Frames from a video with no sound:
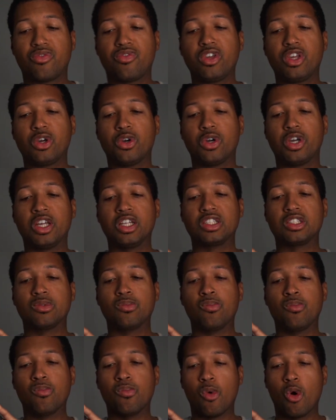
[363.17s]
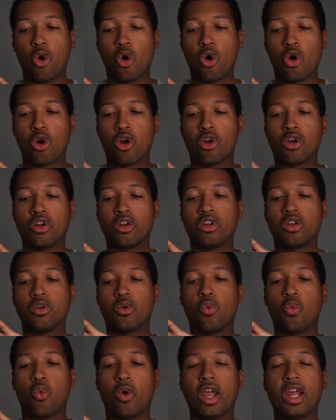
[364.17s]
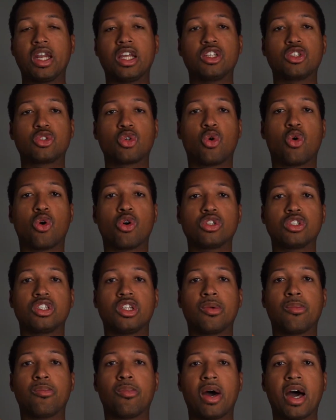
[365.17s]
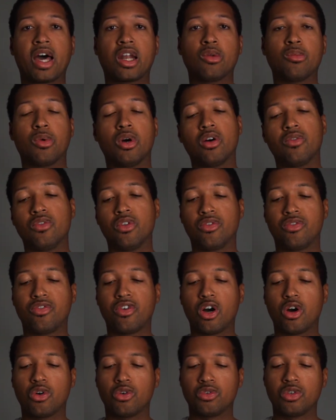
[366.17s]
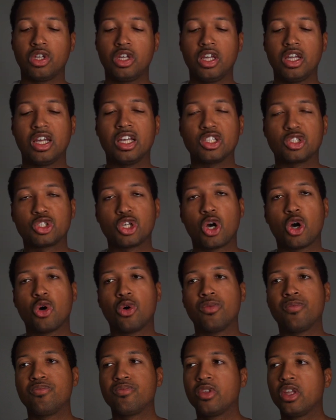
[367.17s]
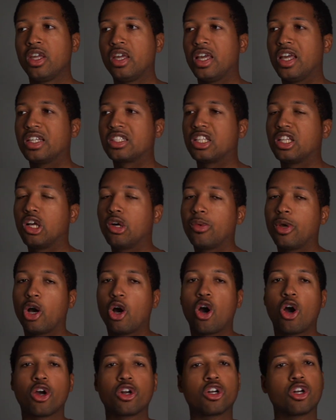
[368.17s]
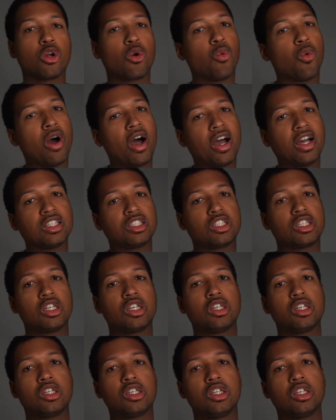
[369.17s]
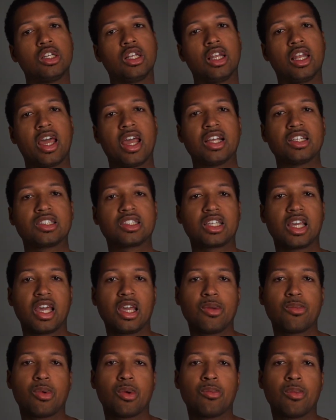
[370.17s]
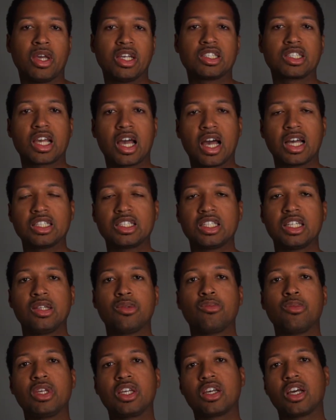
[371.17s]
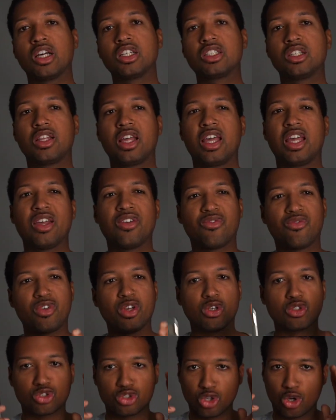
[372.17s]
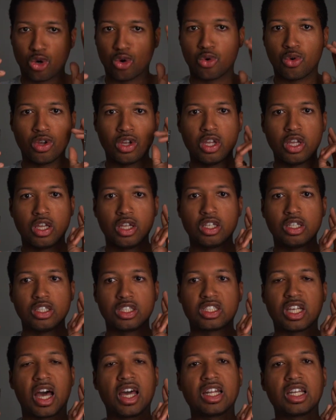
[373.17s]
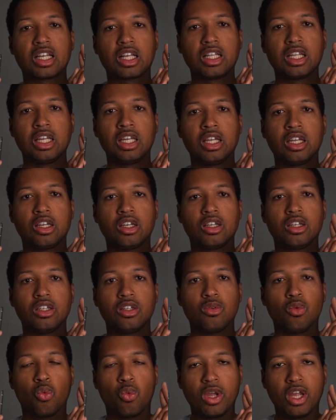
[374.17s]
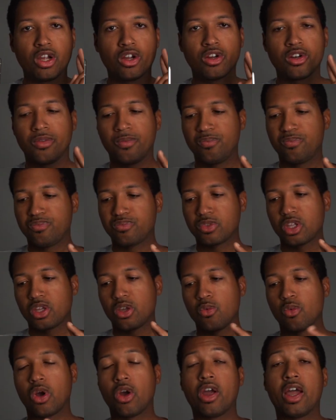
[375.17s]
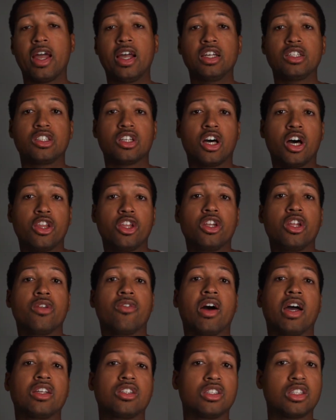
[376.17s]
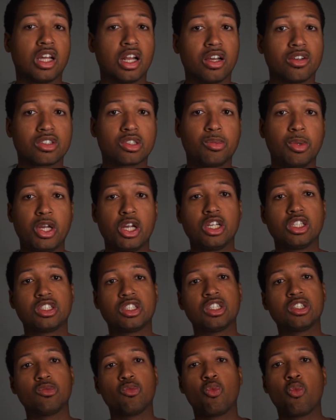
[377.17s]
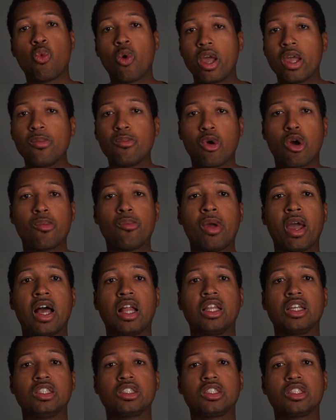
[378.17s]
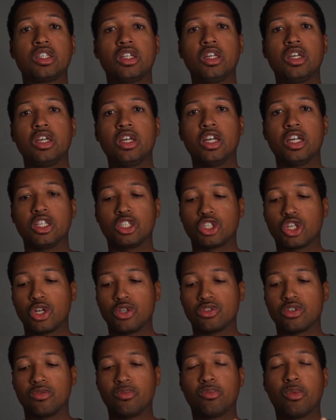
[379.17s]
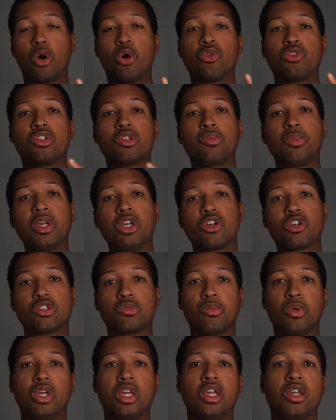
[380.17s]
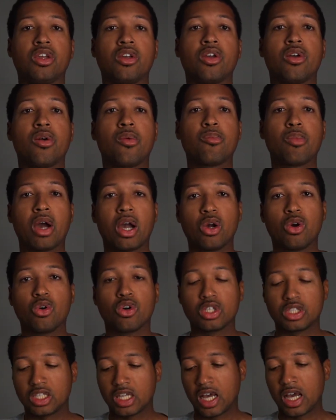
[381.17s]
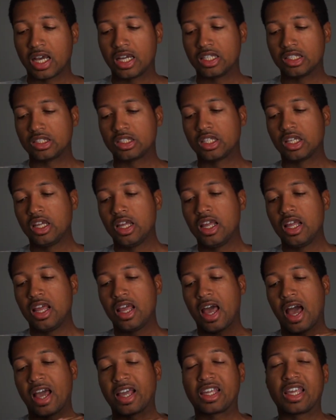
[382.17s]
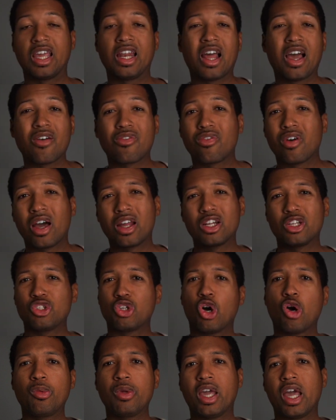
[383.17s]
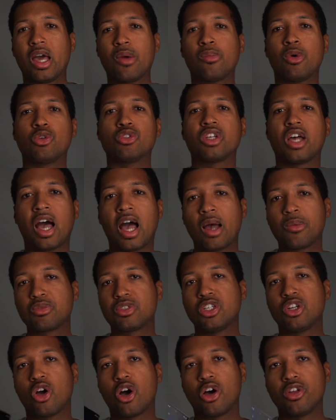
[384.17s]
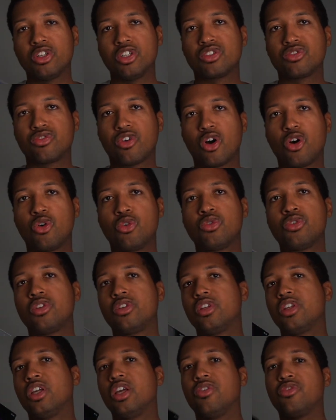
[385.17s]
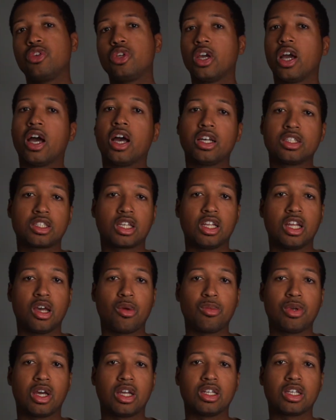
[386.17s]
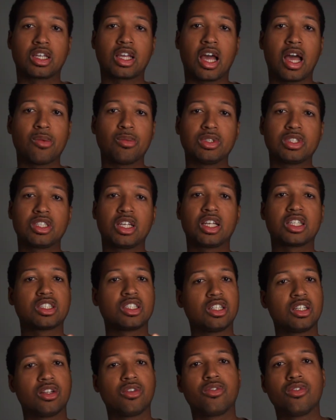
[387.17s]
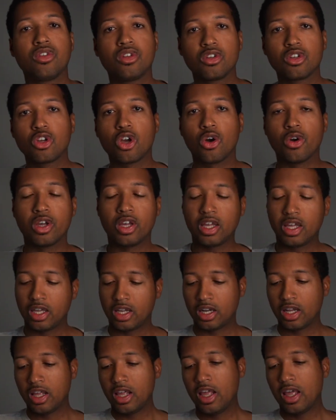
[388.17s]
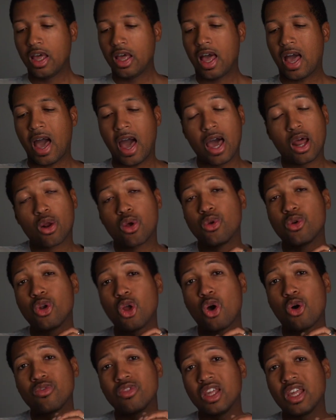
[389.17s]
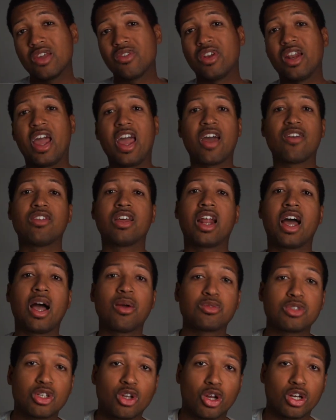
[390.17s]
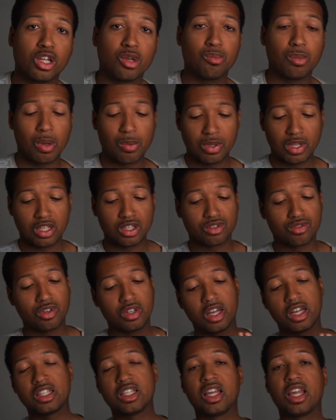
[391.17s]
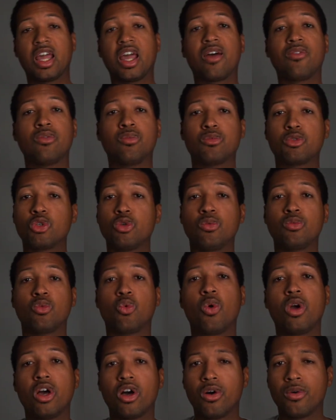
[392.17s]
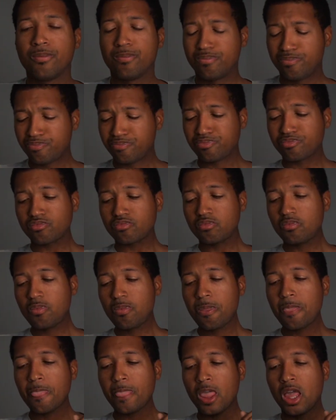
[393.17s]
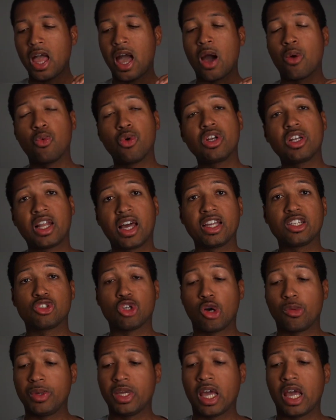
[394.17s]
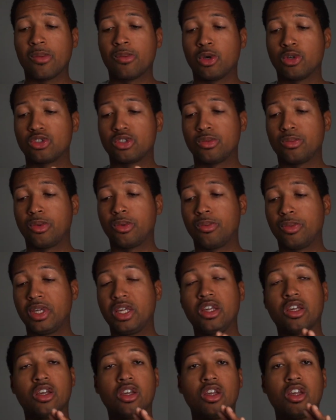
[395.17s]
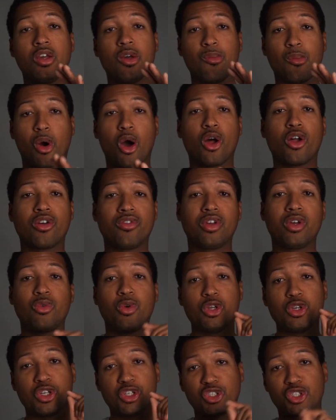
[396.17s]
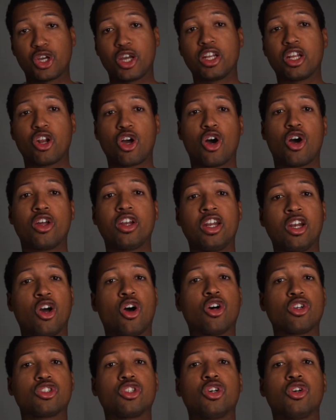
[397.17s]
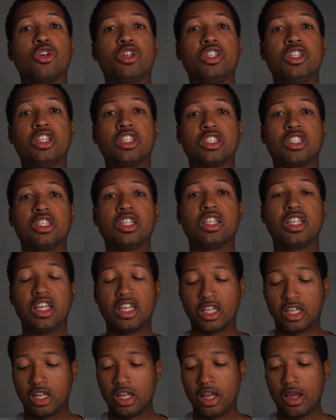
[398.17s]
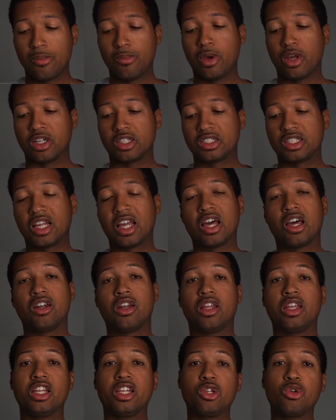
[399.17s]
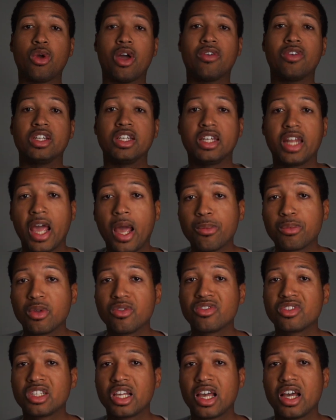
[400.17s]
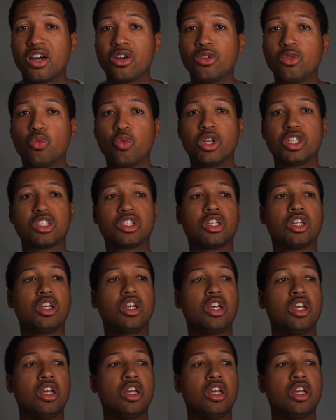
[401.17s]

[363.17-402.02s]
feel it's more weighted towards the bottom of the phone. And so it's a little bit harder to watch landscape-based content because of that. It feels so sonically weird. Whereas other devices that I've experienced is way more balanced in terms of both speakers being prioritized. I cannot find a Dolby Atmos option on this phone. If you guys can help me out in the comment section, go ahead. I don't know if they even have that option on here. Maybe they just feel like they have them tuned well. I would like Dolby Atmos to be part of it, where you can turn it on and also additionally get better sound. Now they do have adaptive sound, which